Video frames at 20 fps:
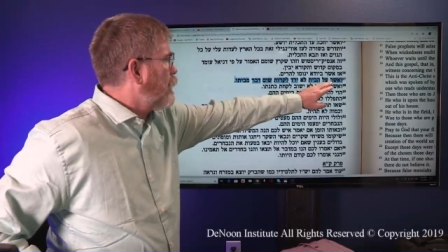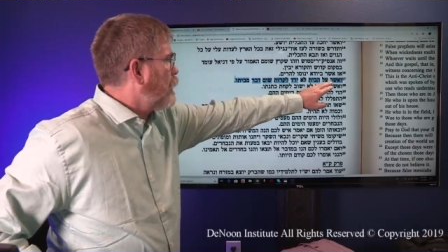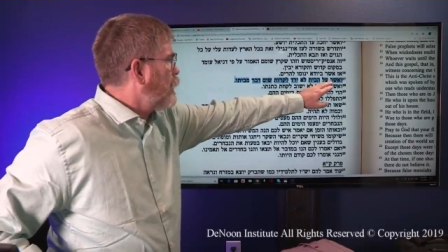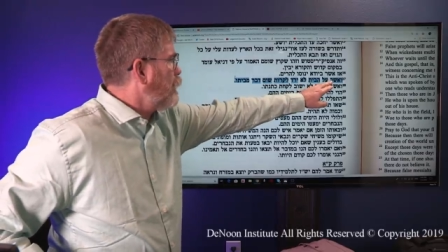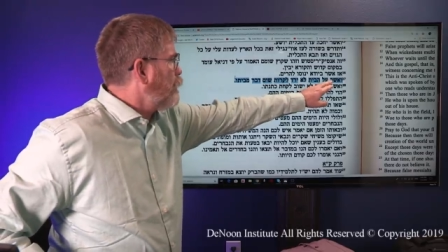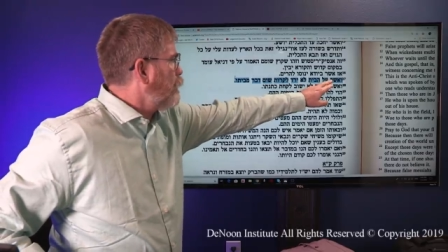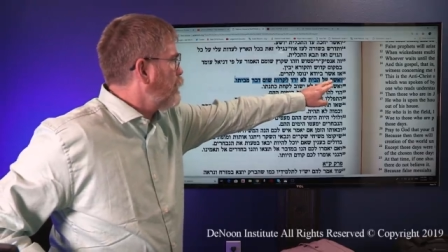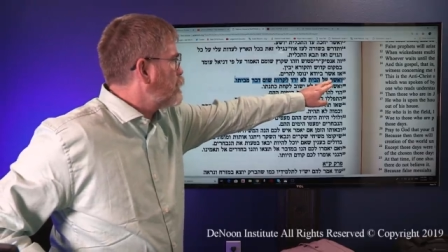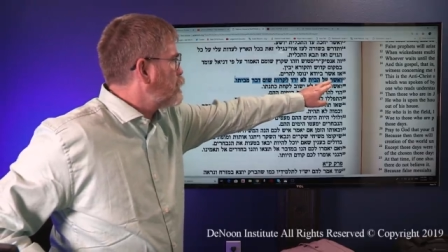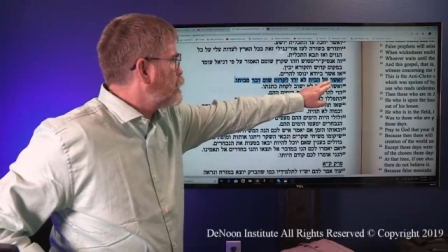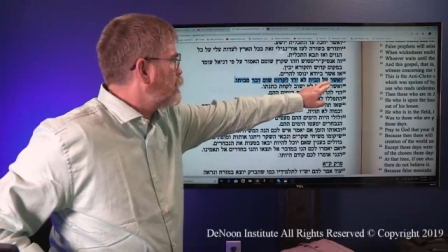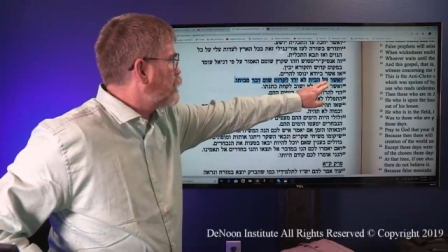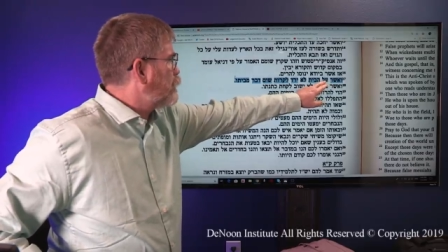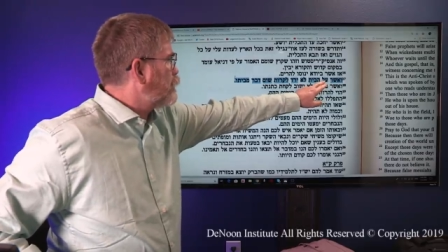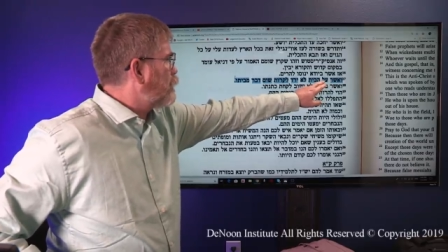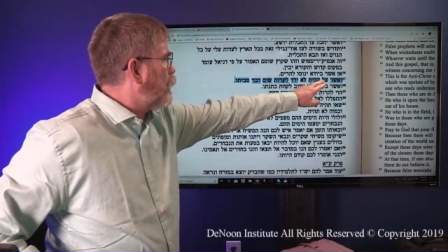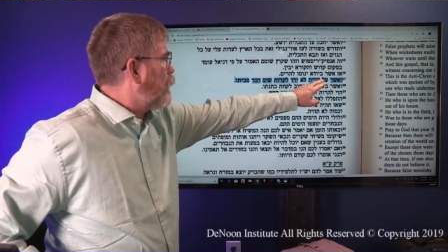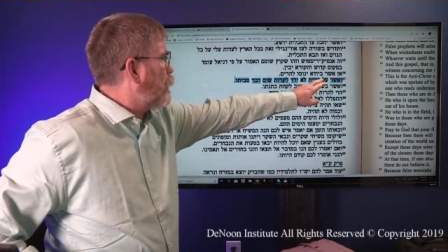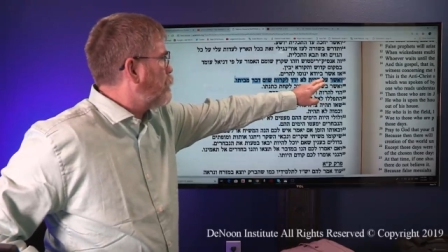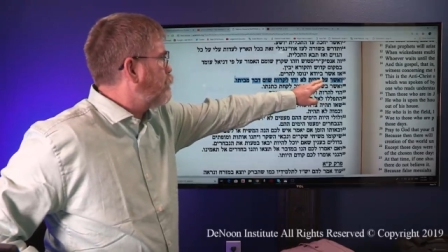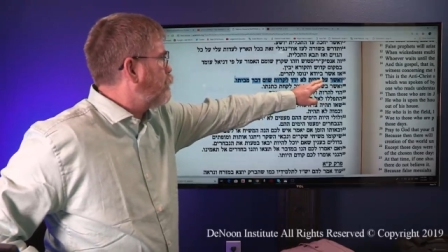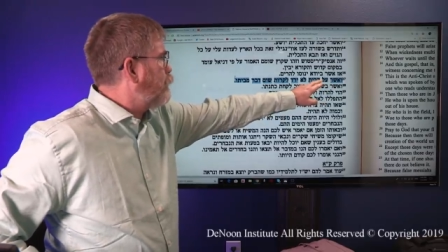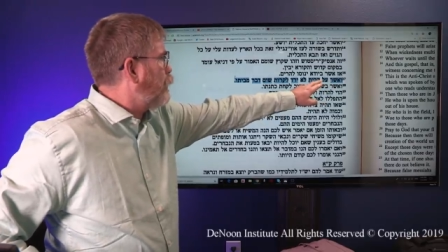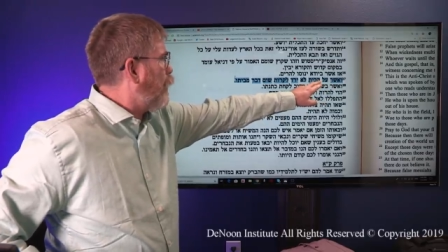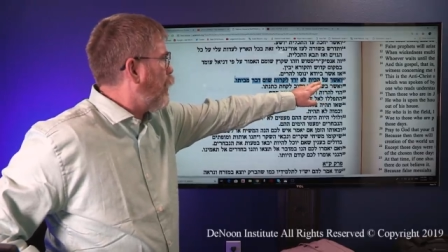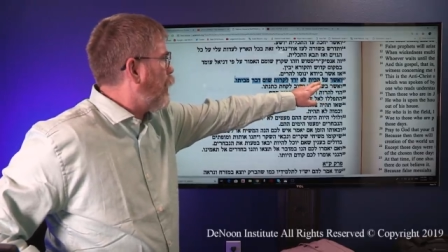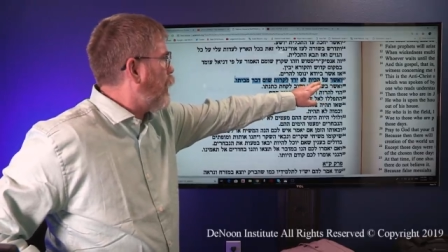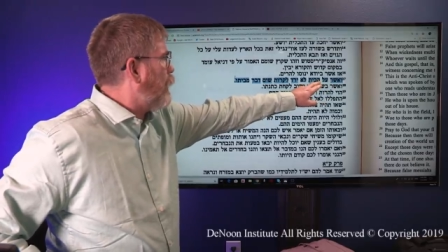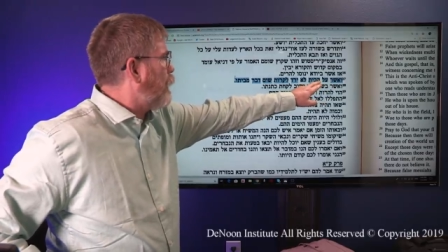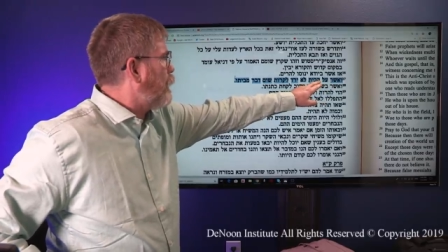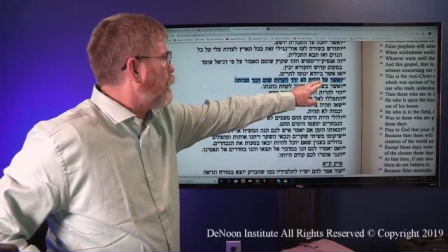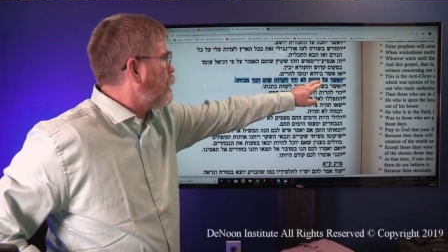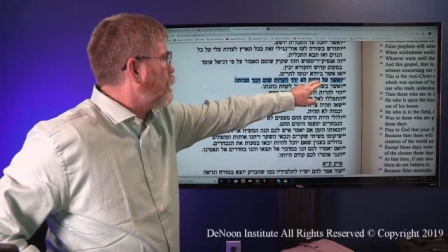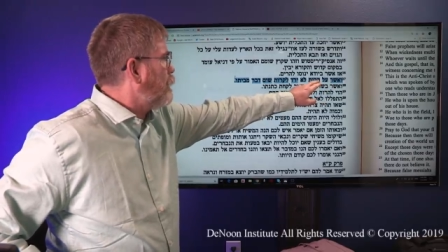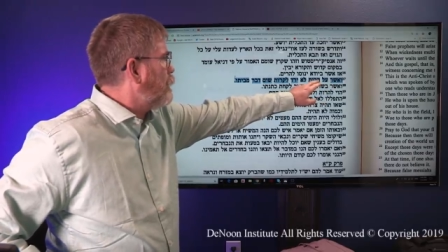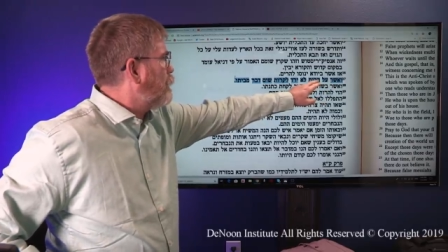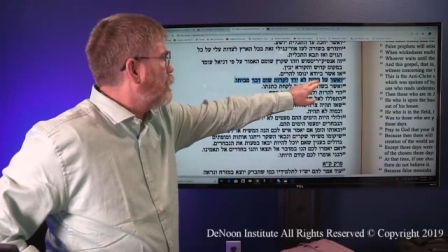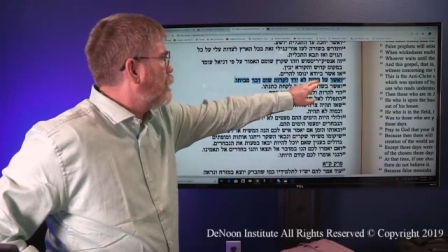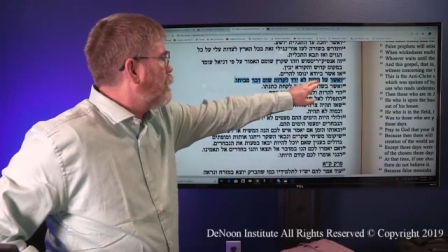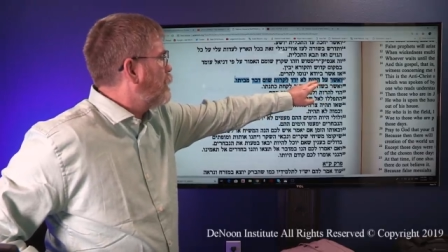he which is
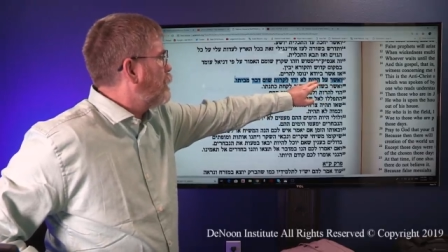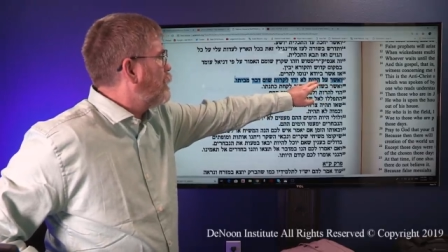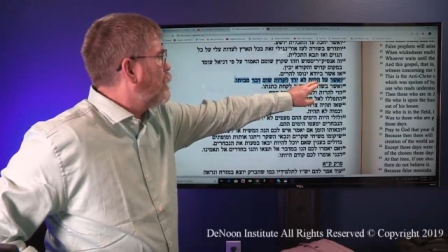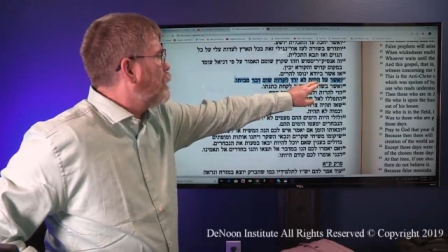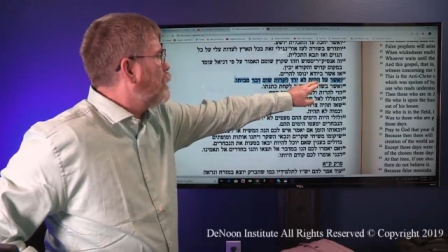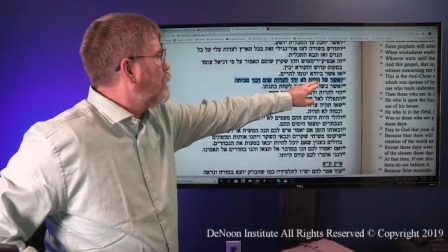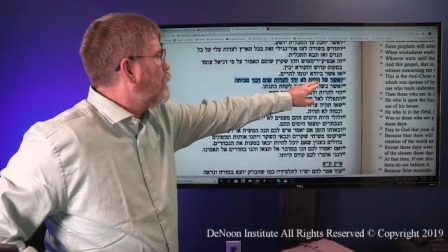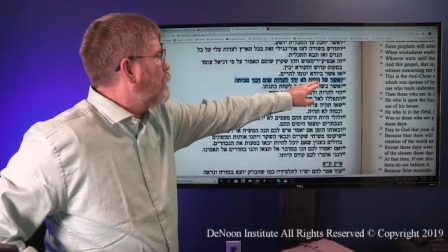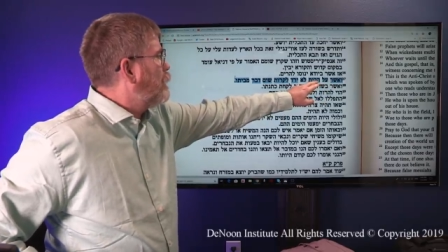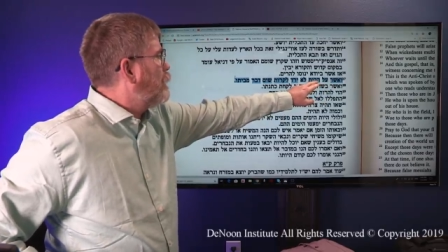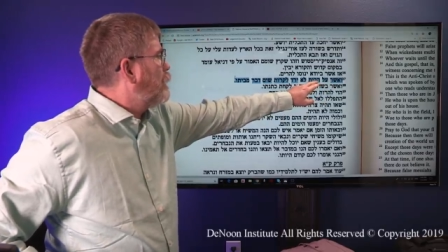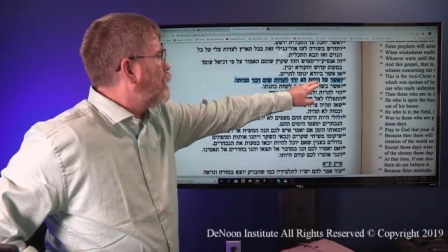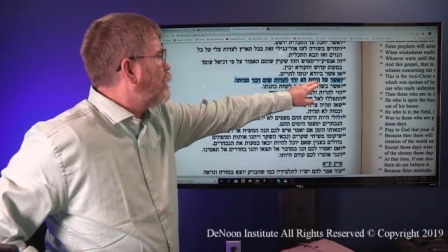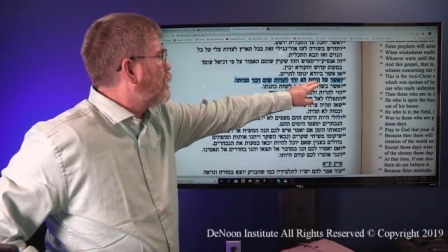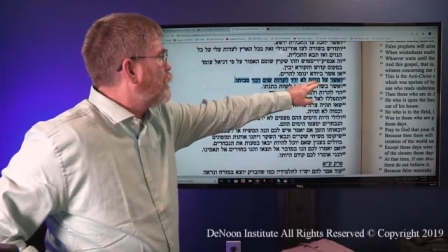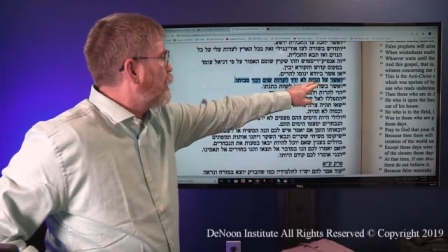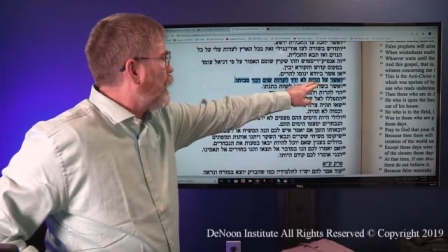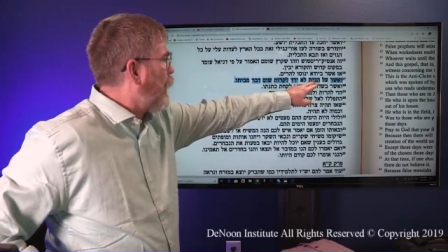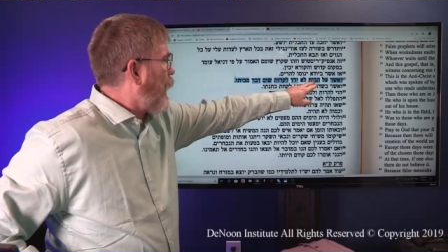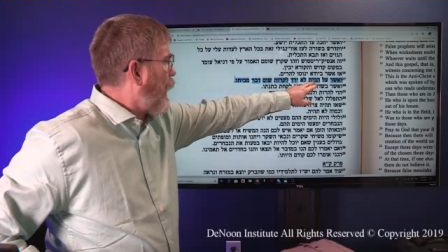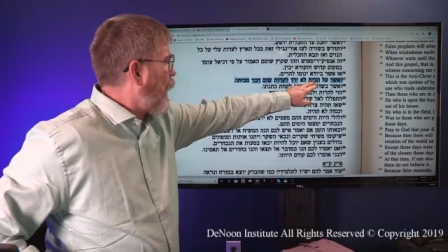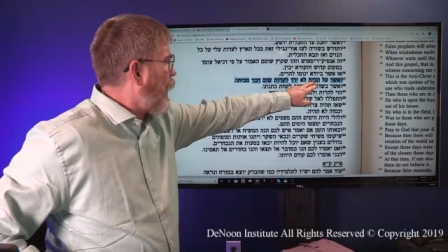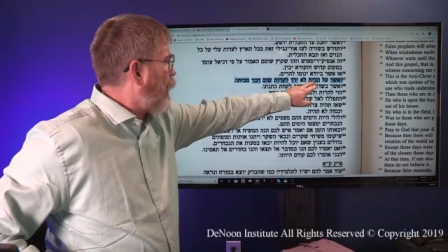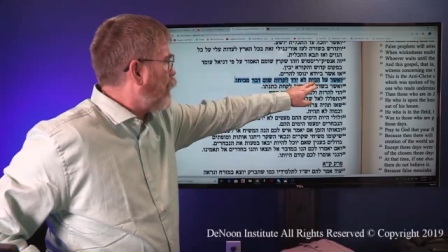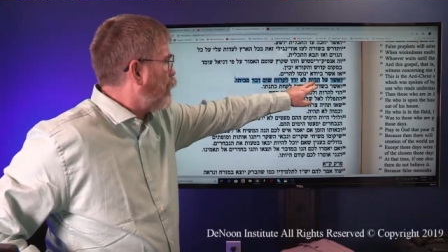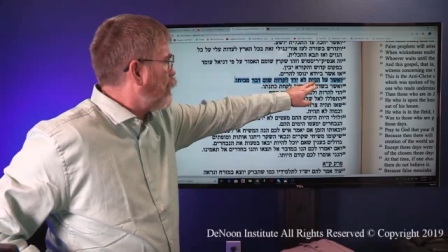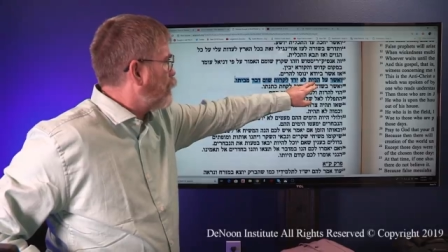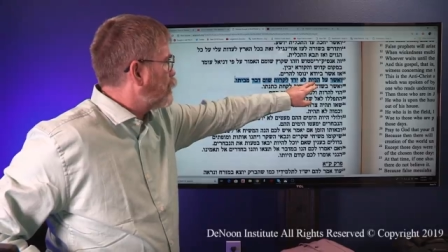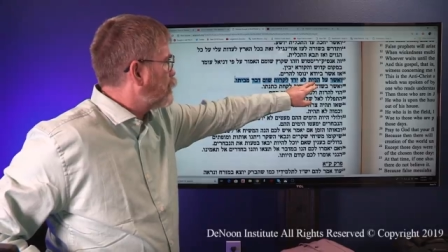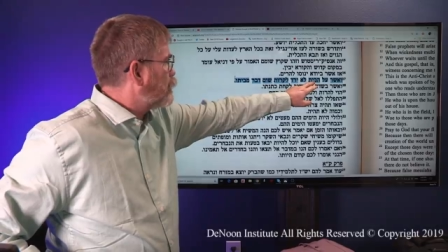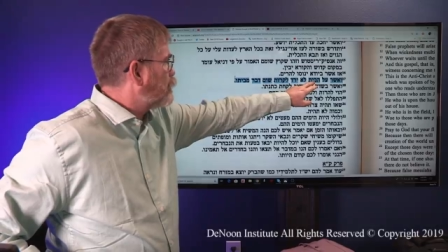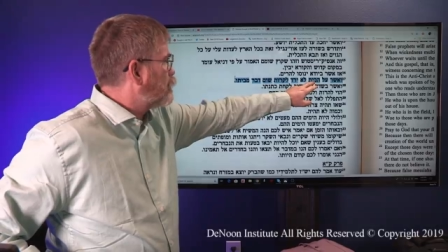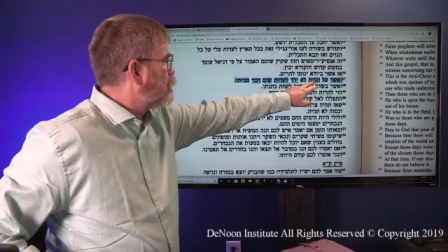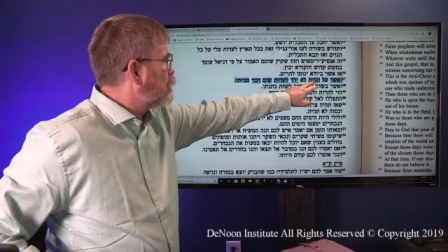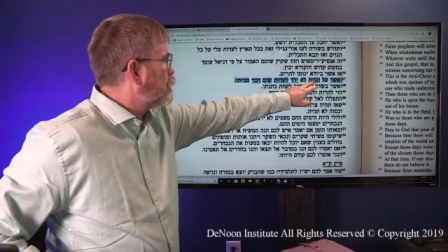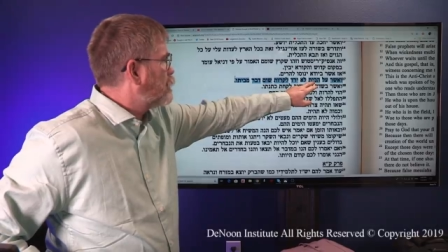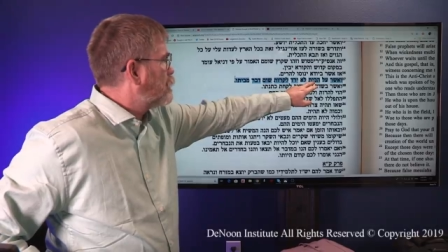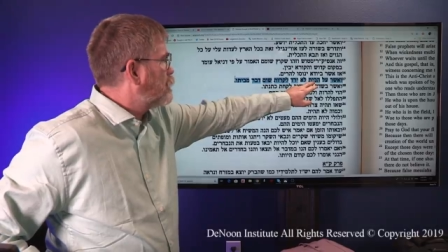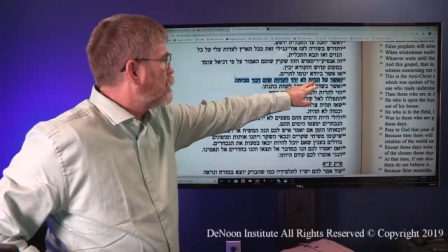upon the house